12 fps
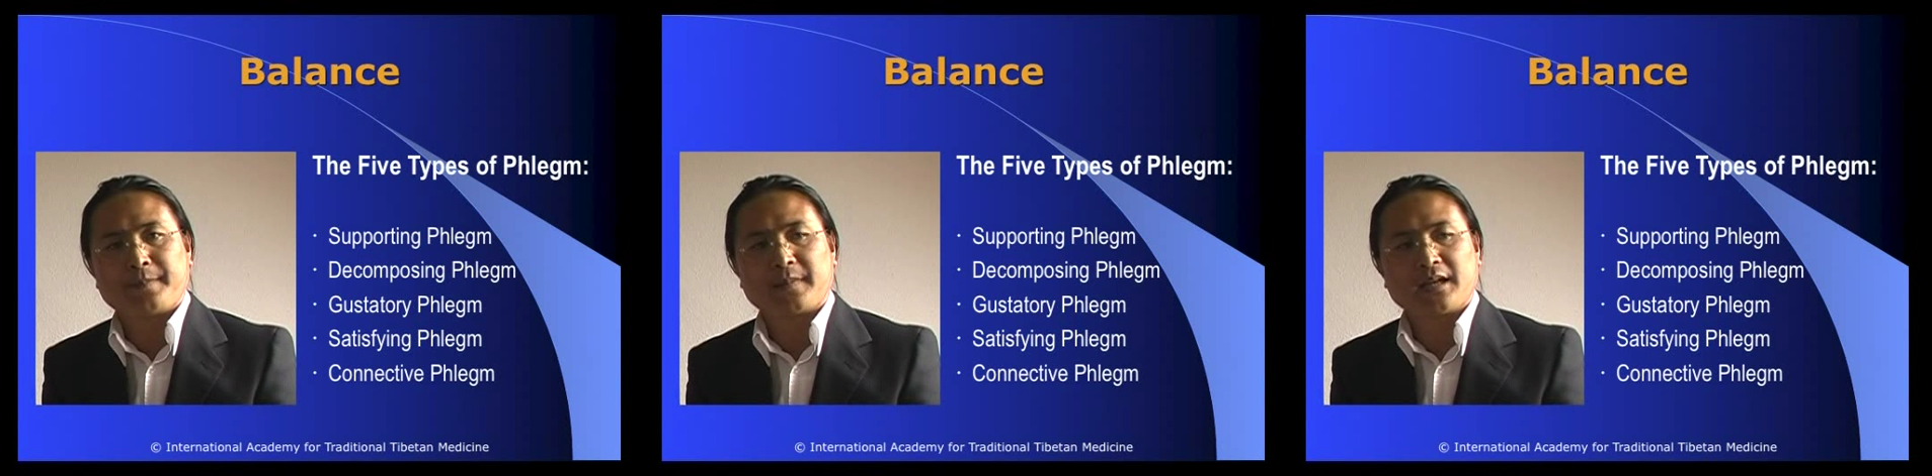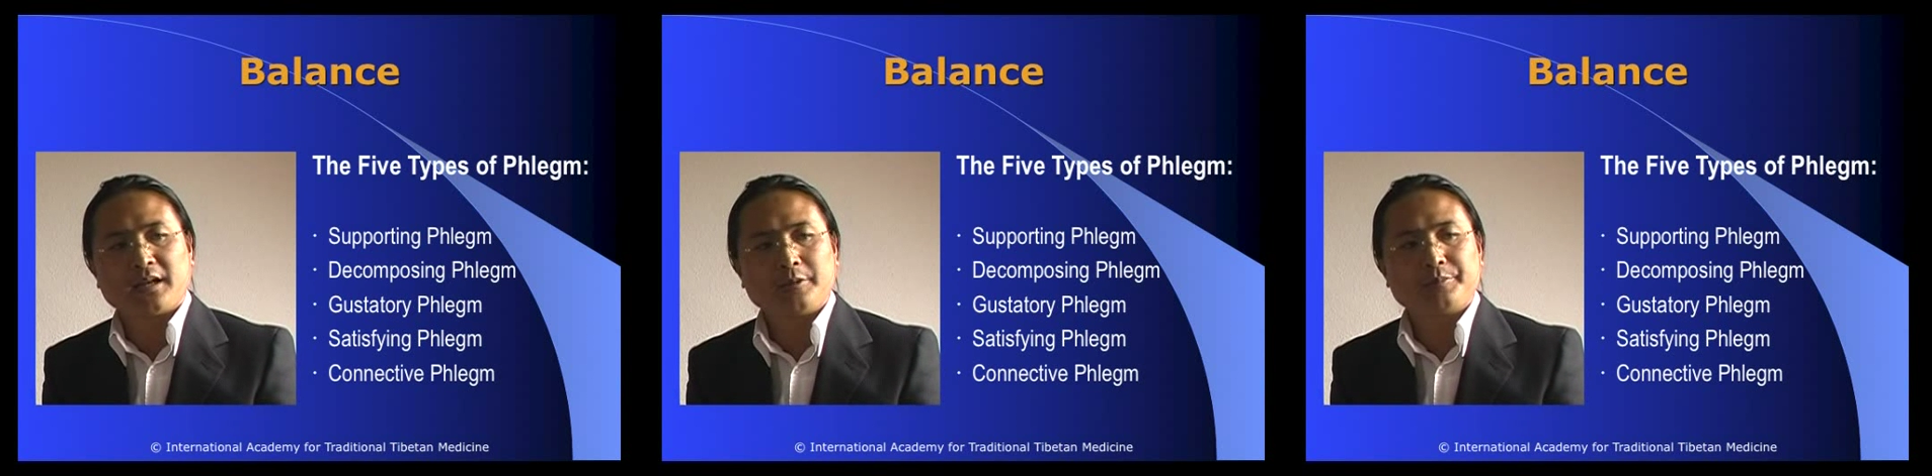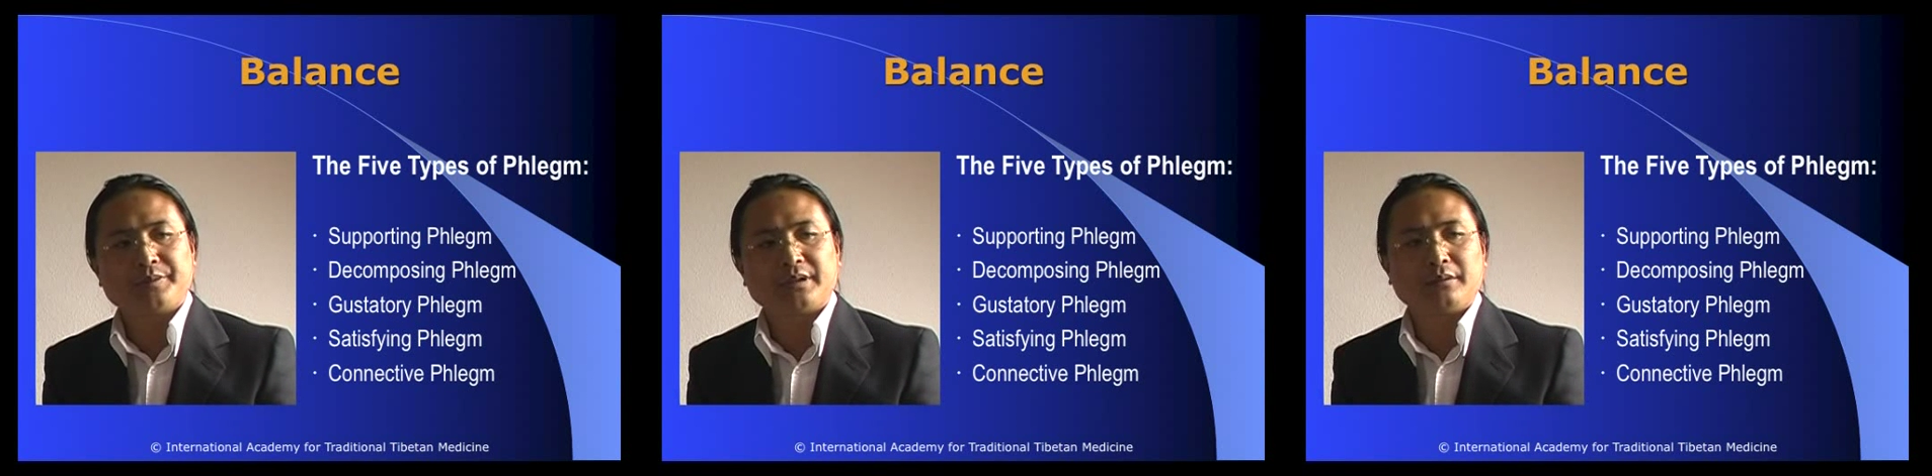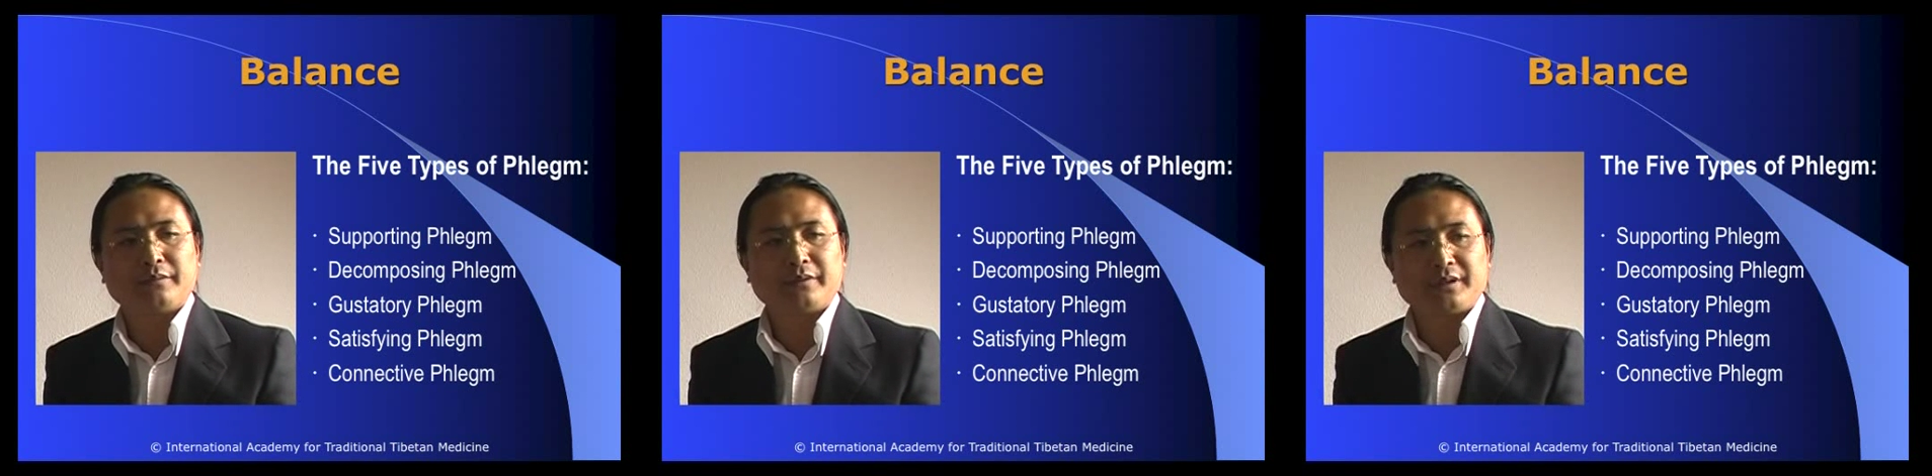types,
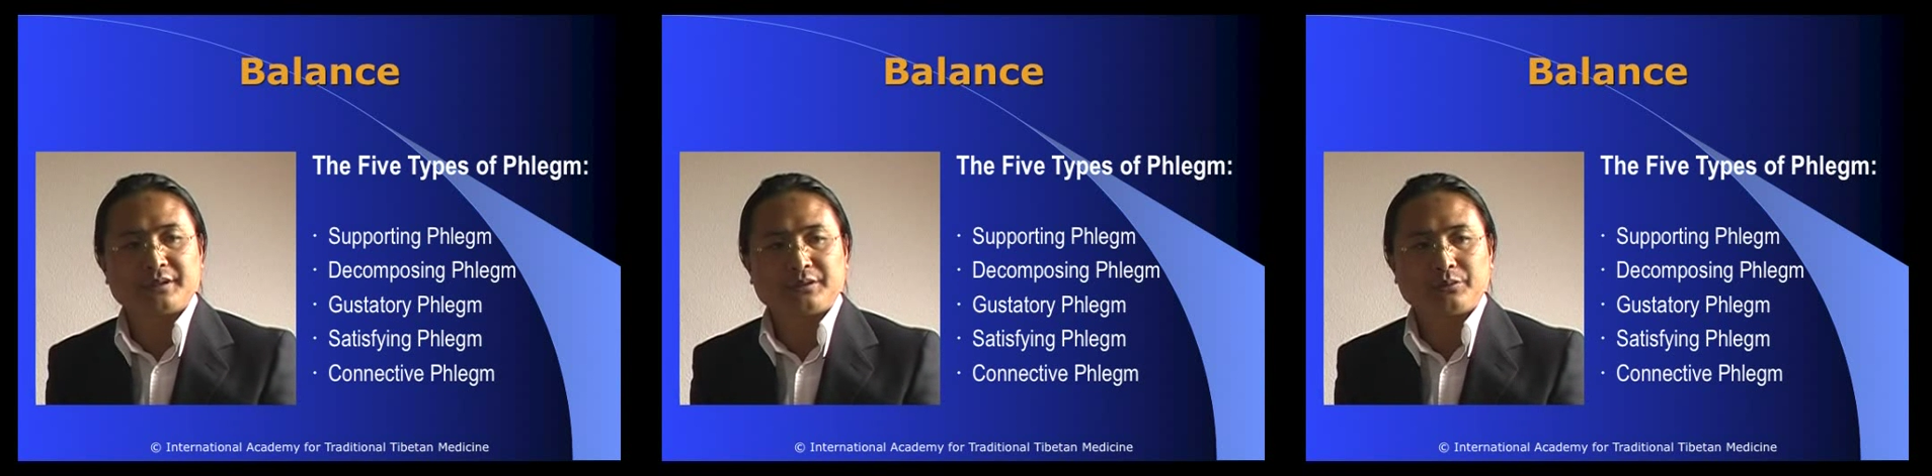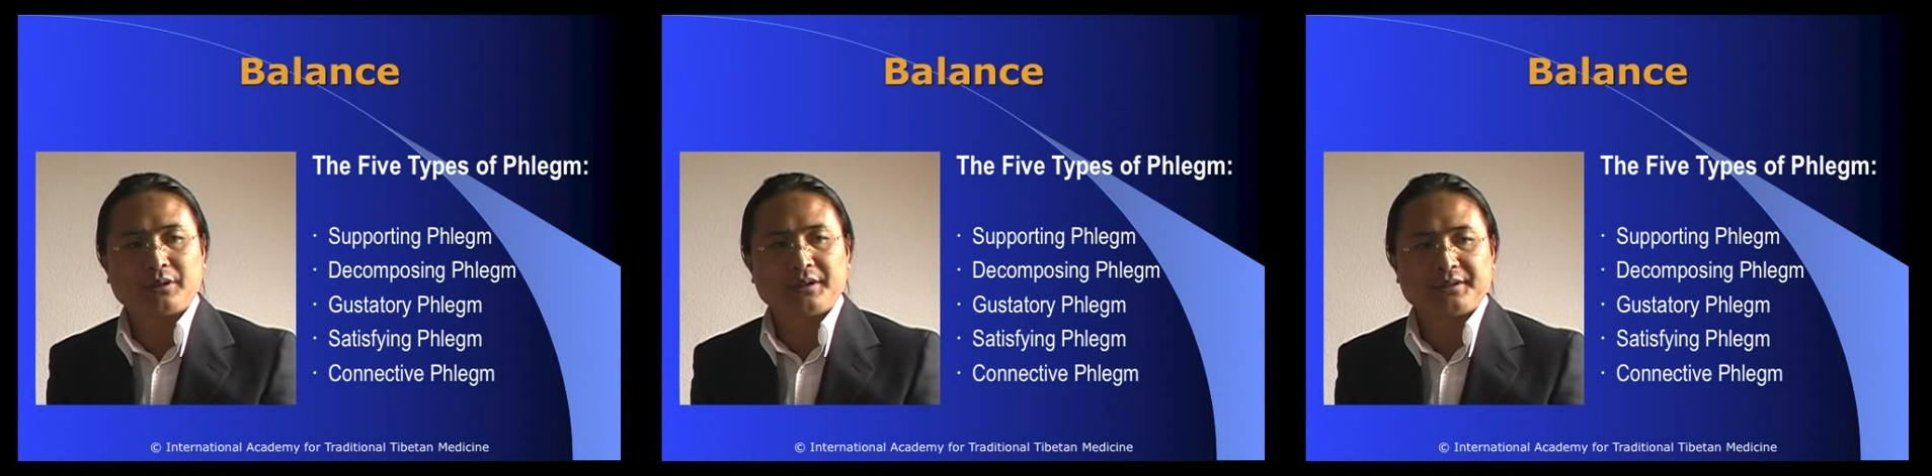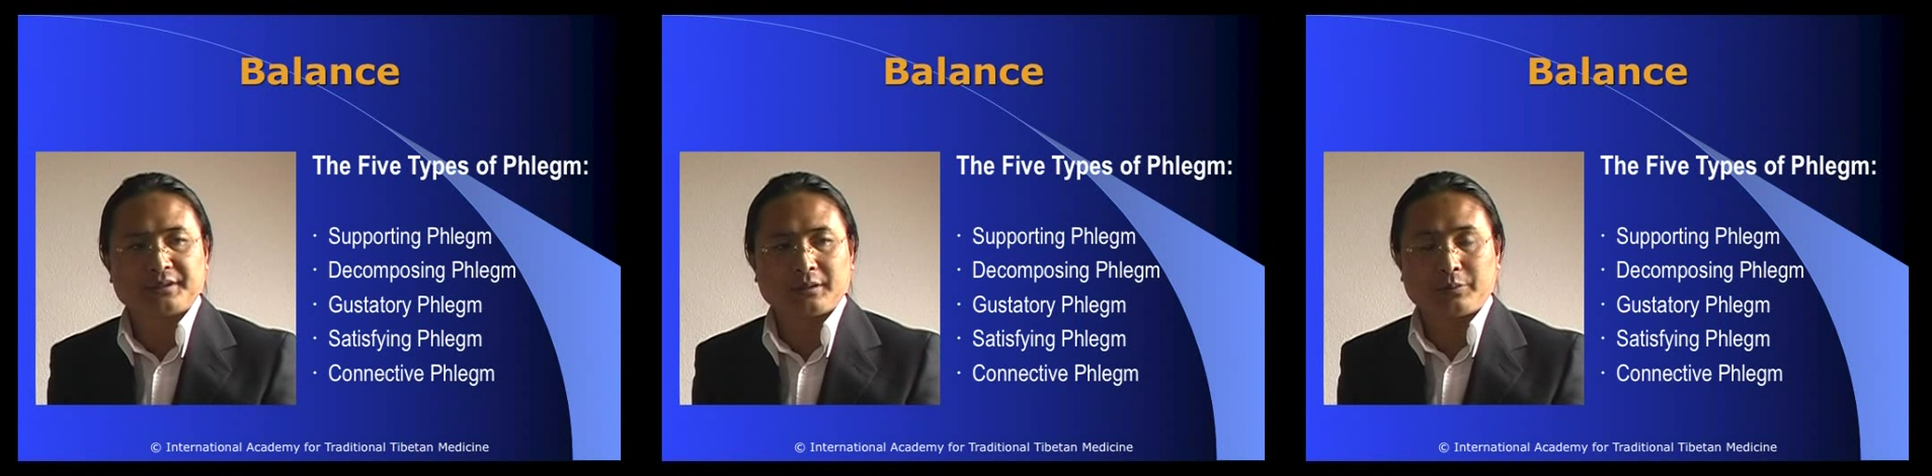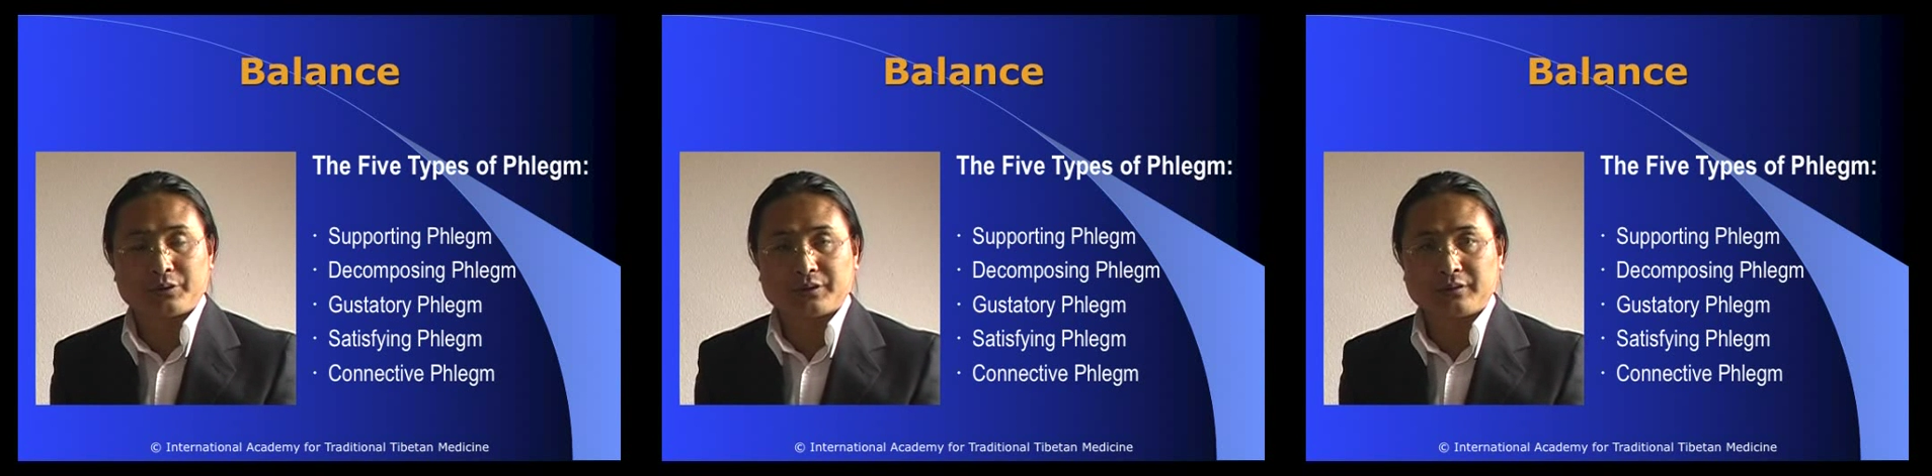and the first one is
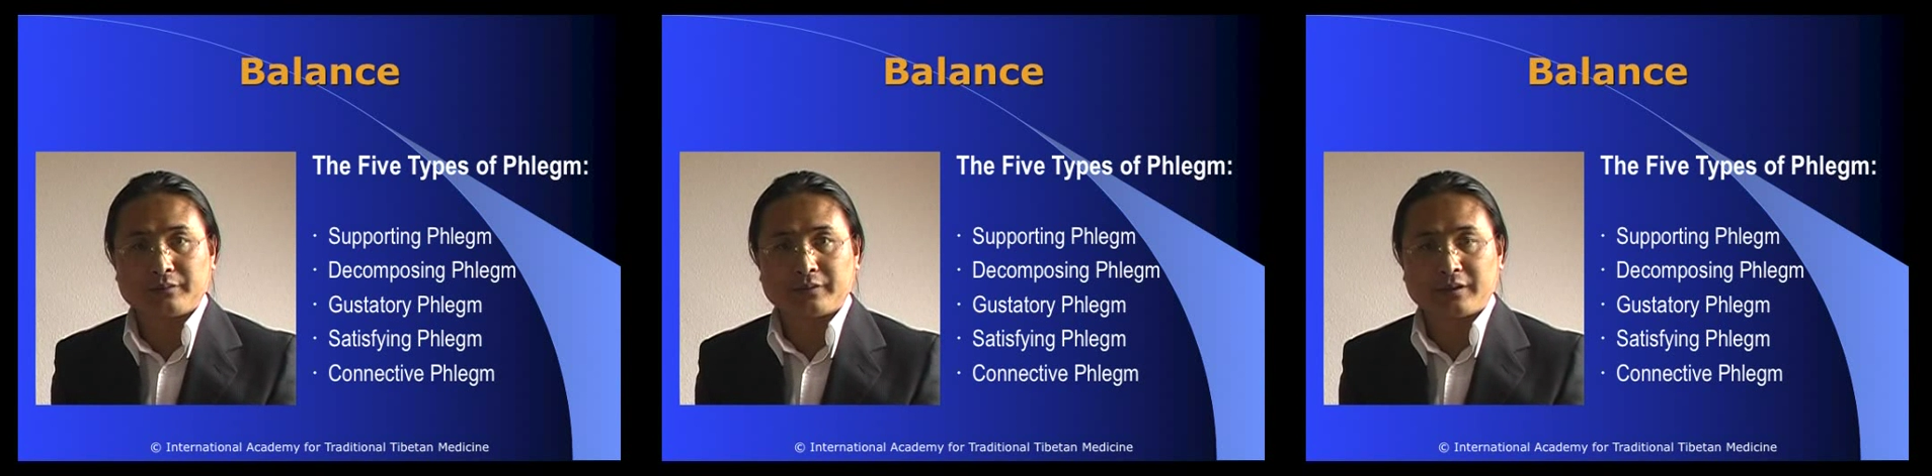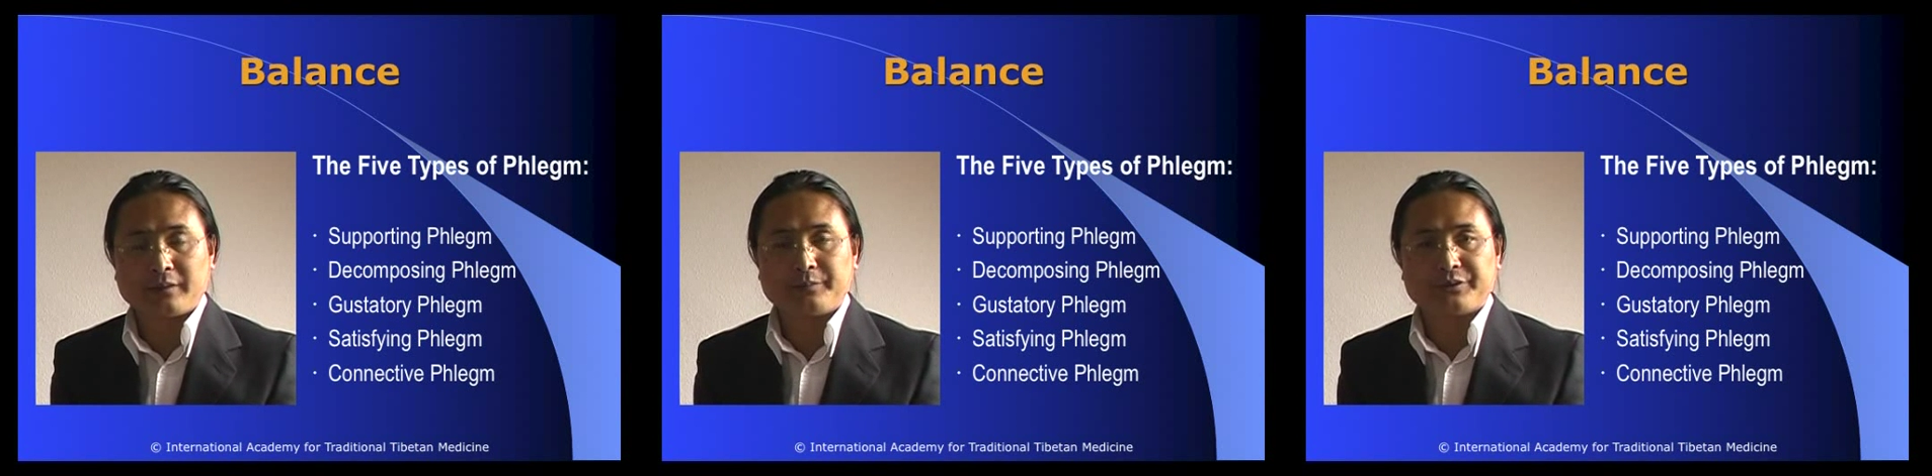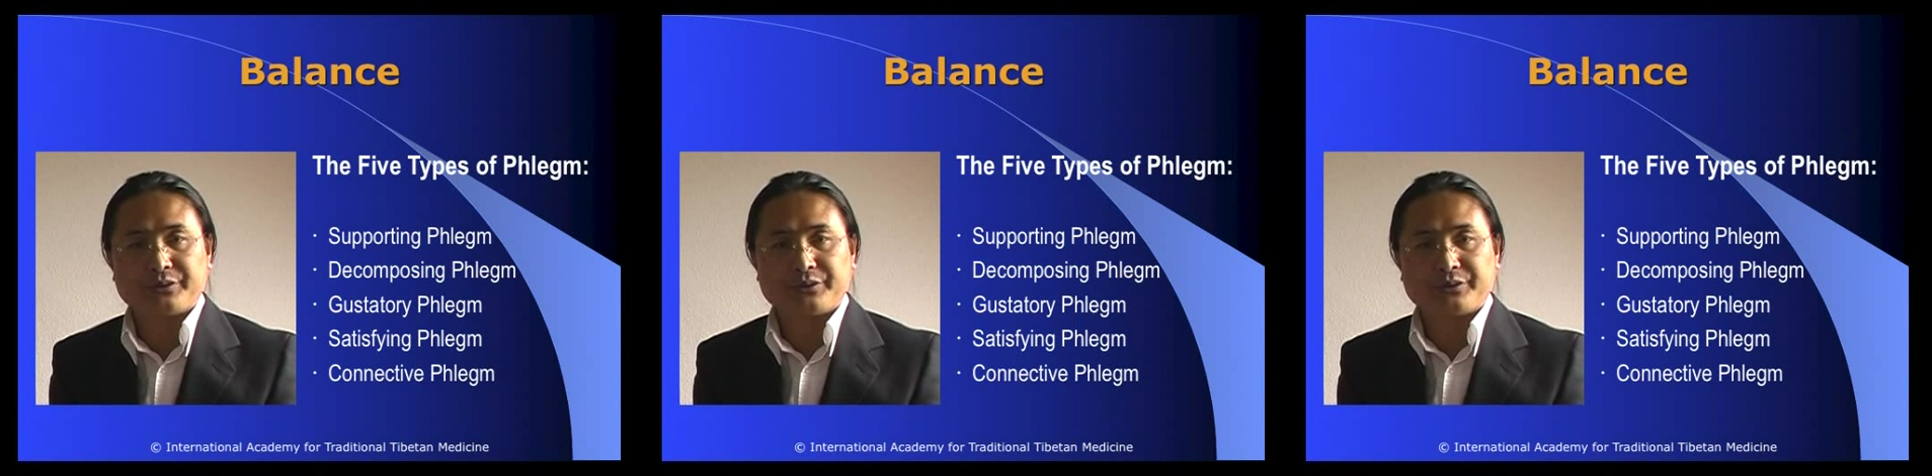supporting phlegm.